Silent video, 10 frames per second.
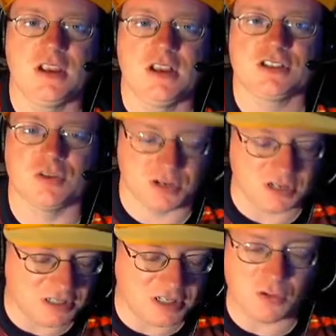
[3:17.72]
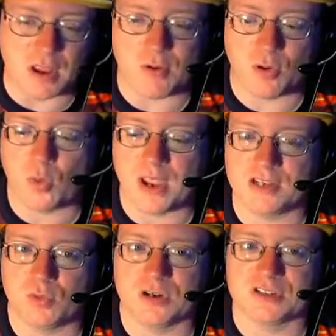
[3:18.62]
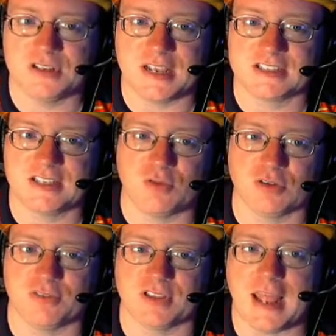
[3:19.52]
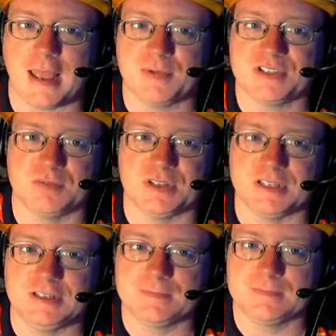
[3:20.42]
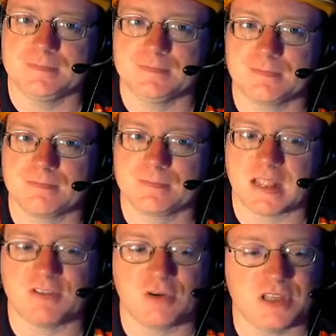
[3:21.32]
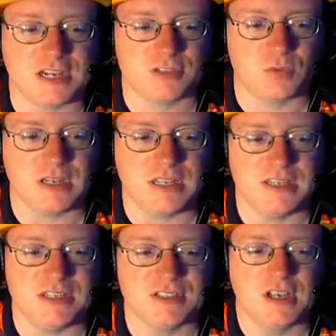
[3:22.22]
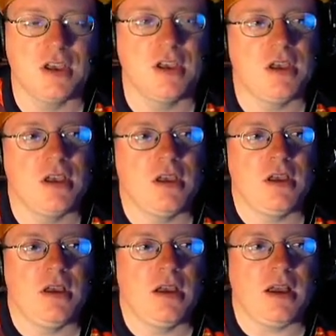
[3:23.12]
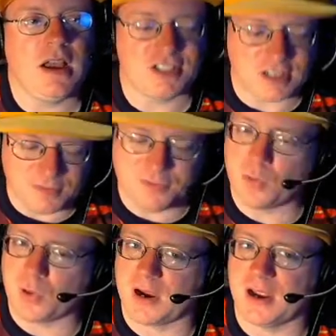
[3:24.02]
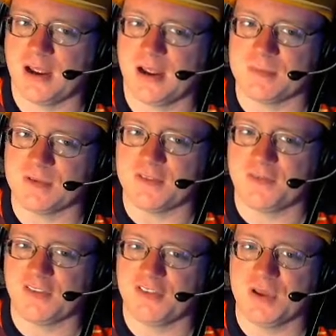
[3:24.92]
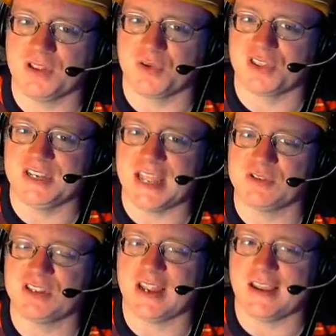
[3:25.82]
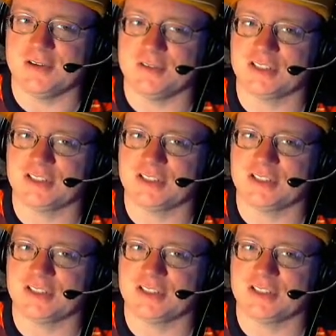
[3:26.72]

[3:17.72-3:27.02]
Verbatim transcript: So we're going to continue our way towards the next town, wherever that happens to be. I forget what the next one is. I said before, I'm not very familiar with the names of the towns